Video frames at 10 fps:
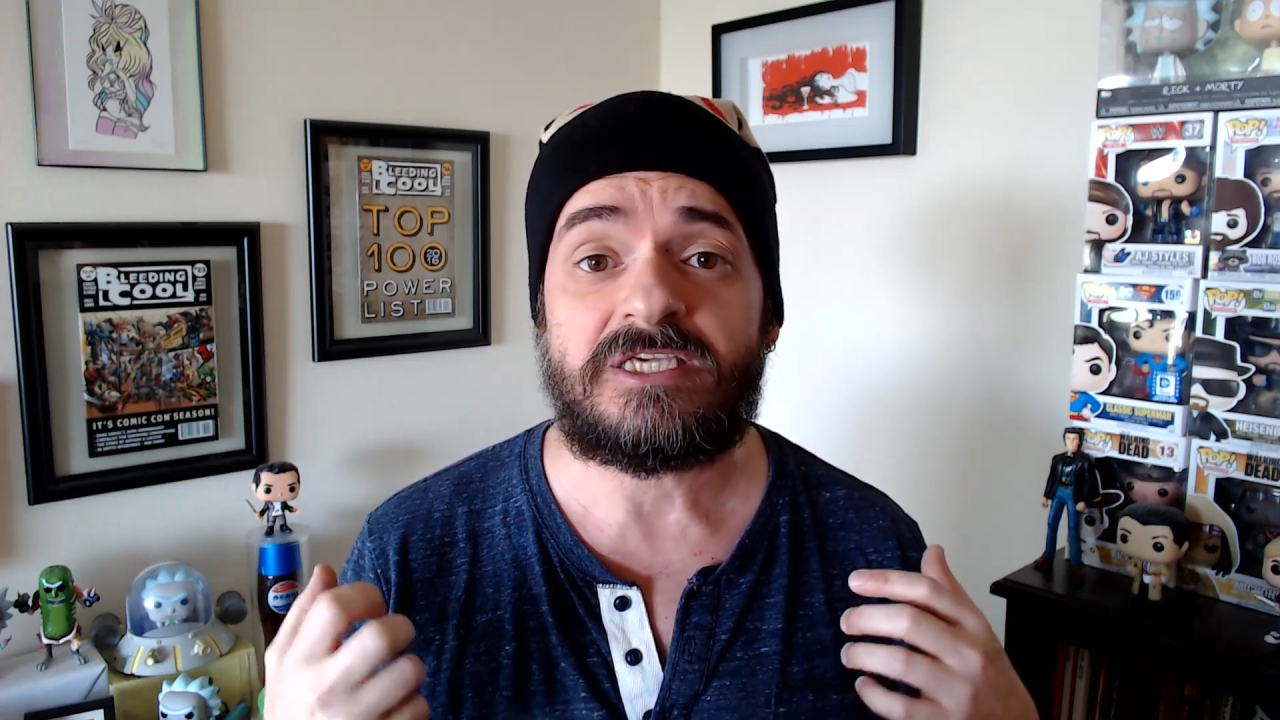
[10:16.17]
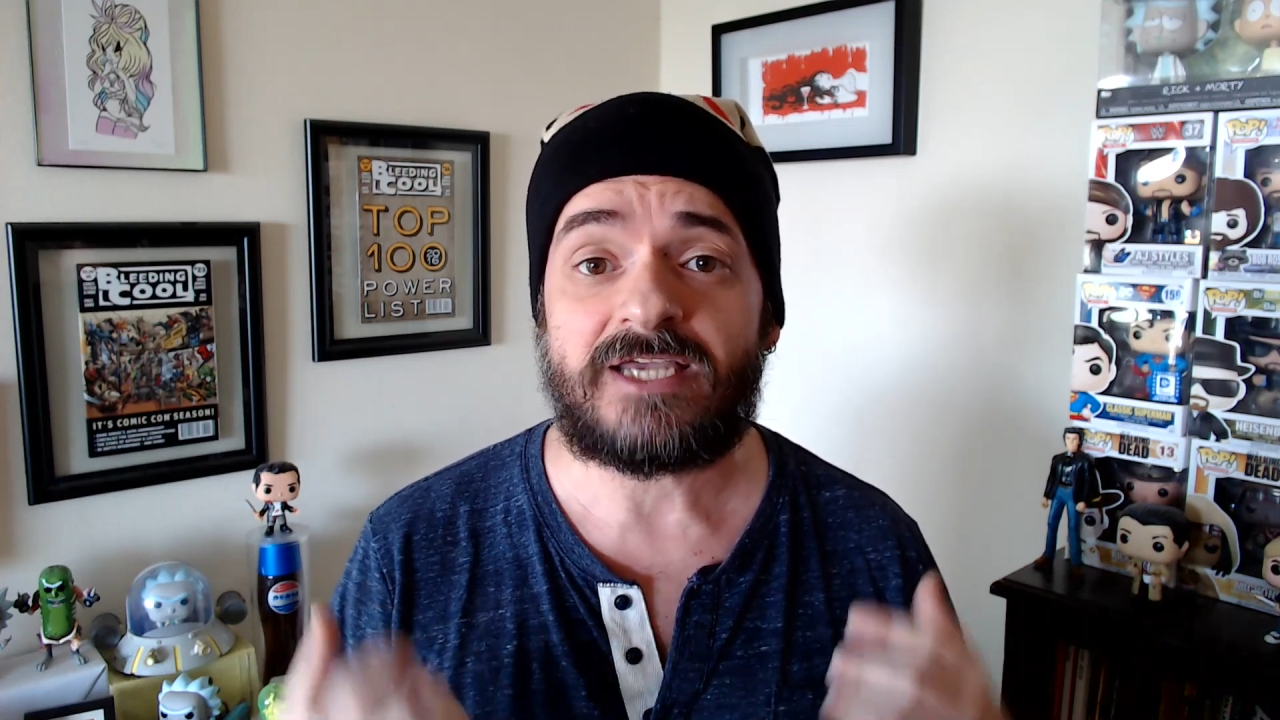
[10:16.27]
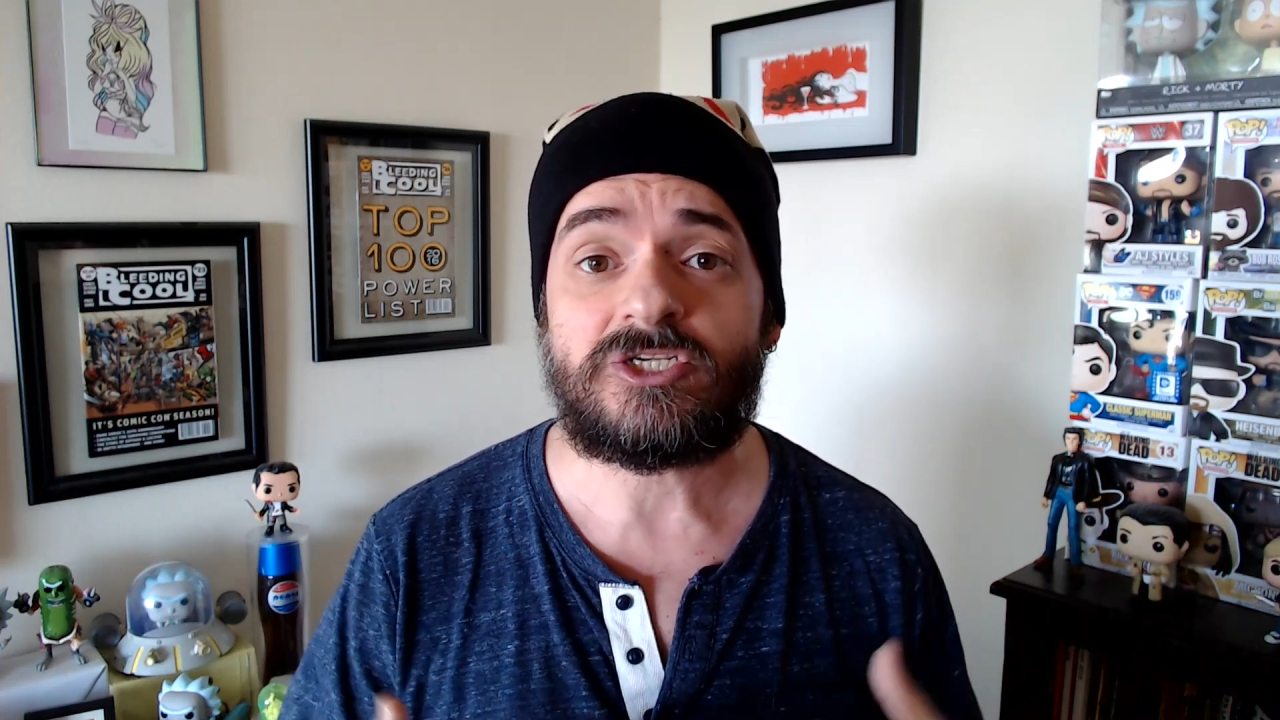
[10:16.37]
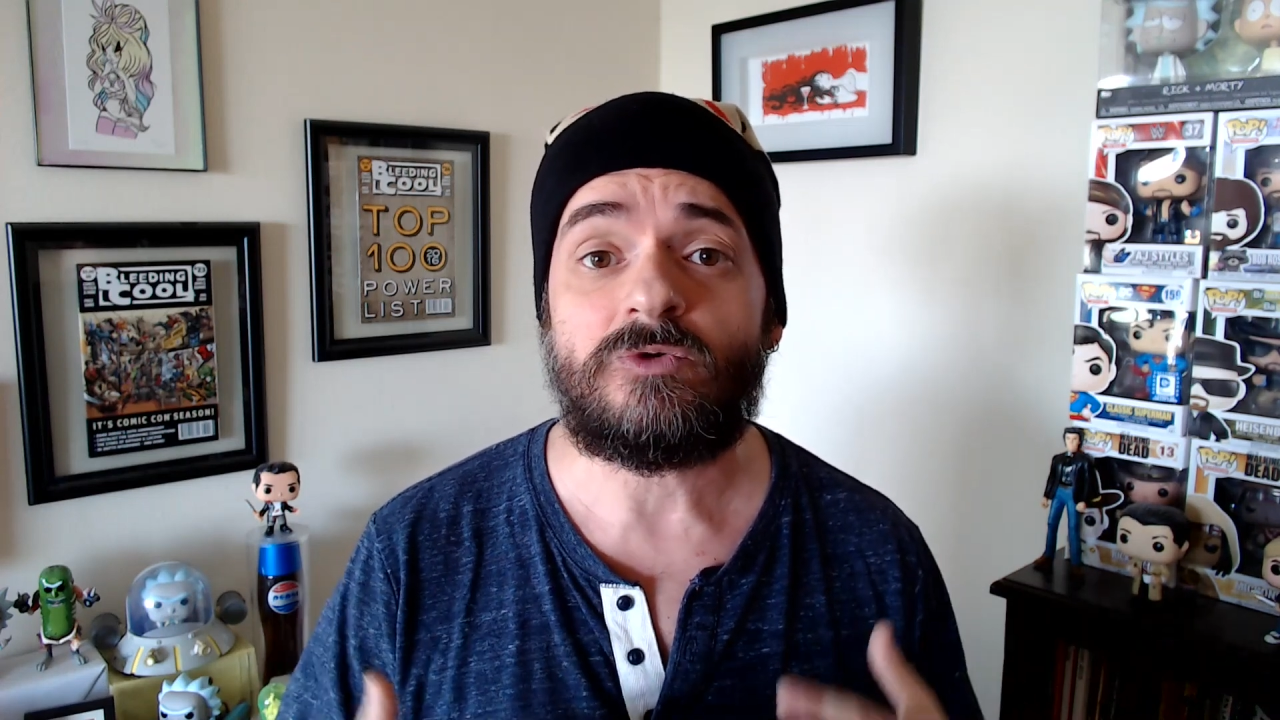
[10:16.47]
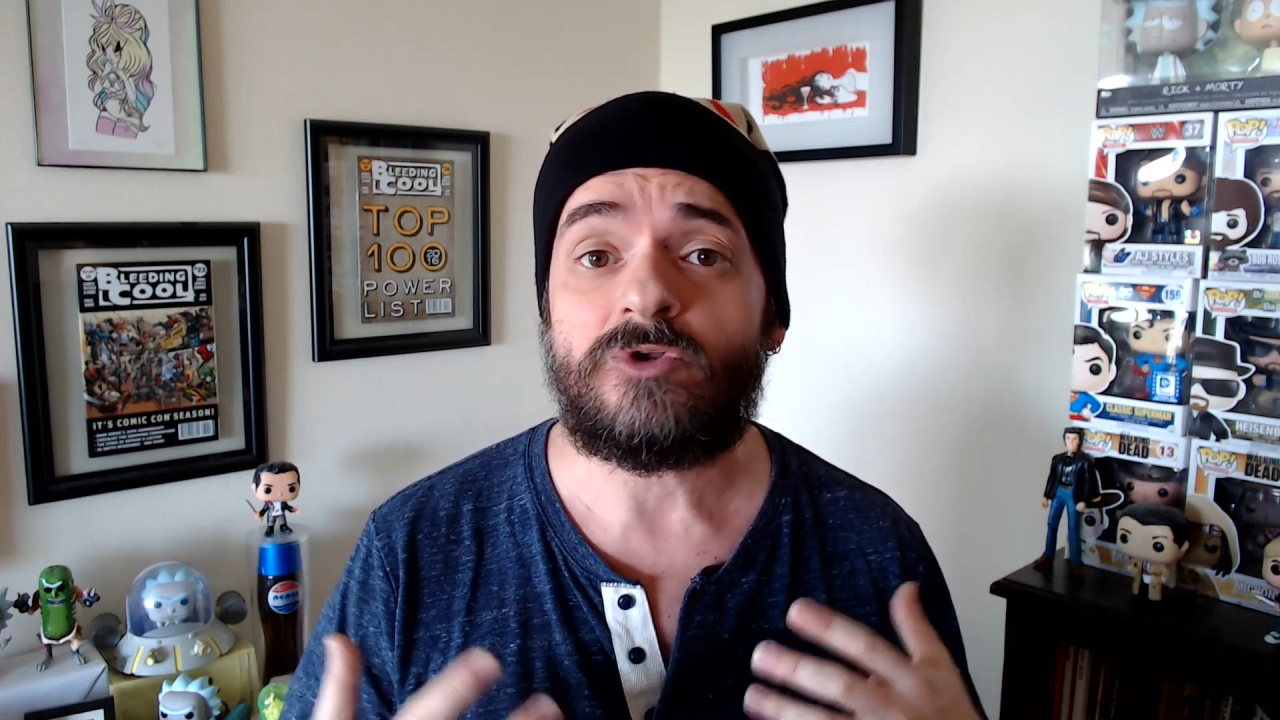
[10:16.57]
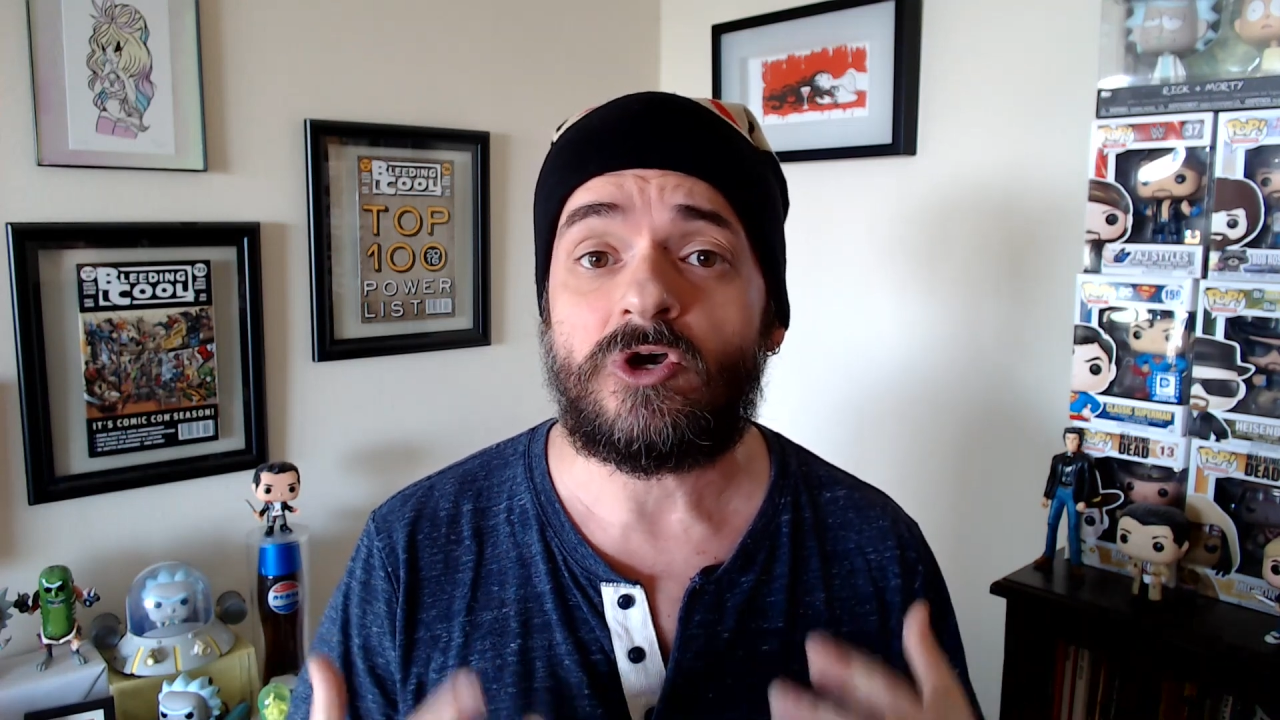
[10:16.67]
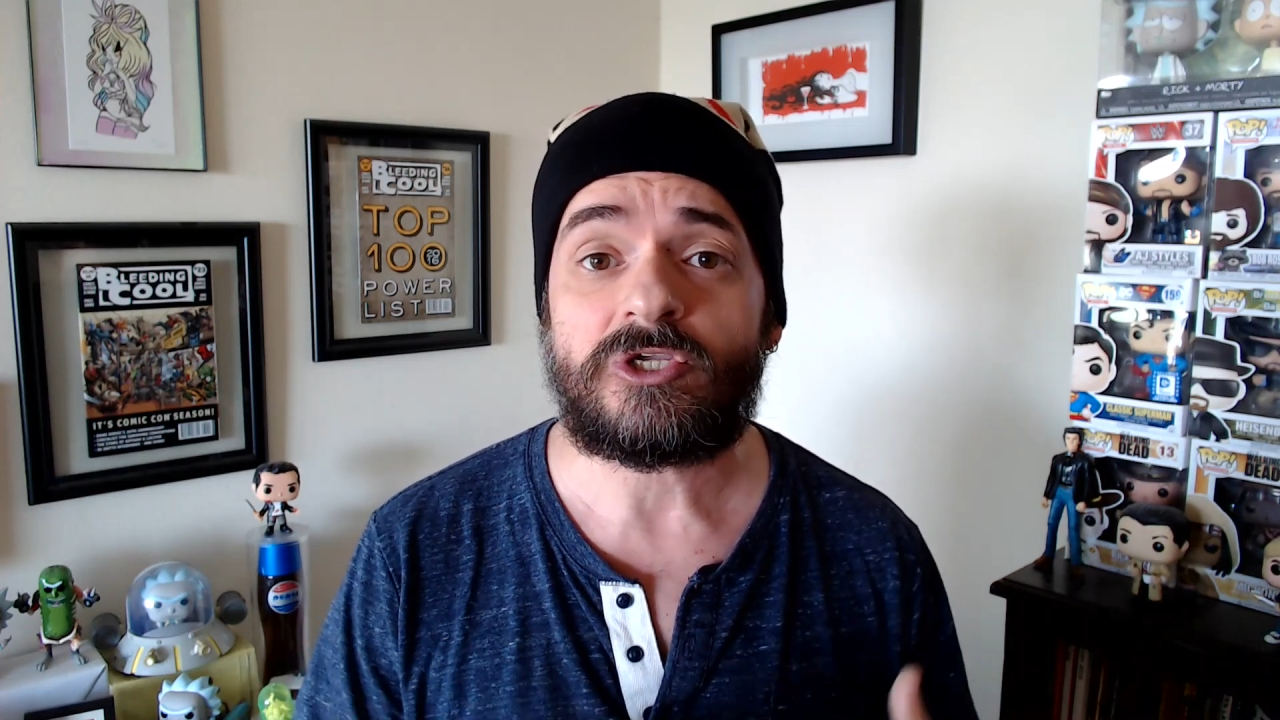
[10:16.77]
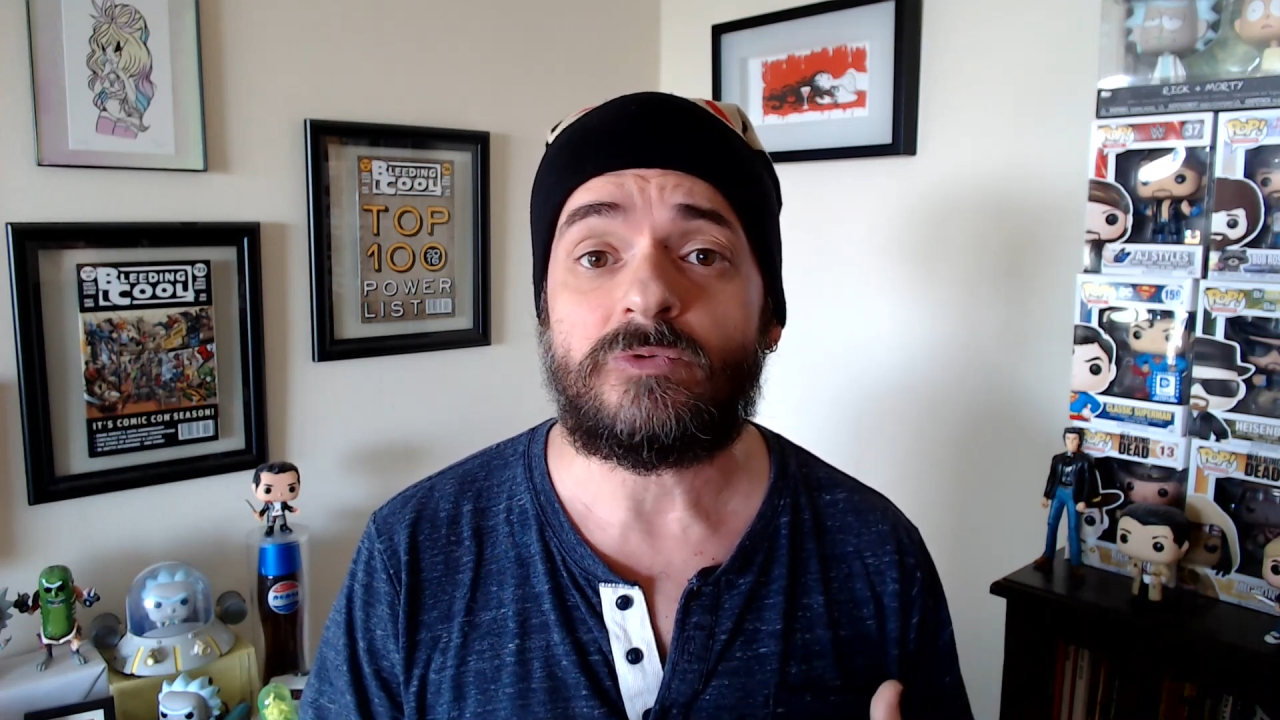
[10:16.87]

get you and hook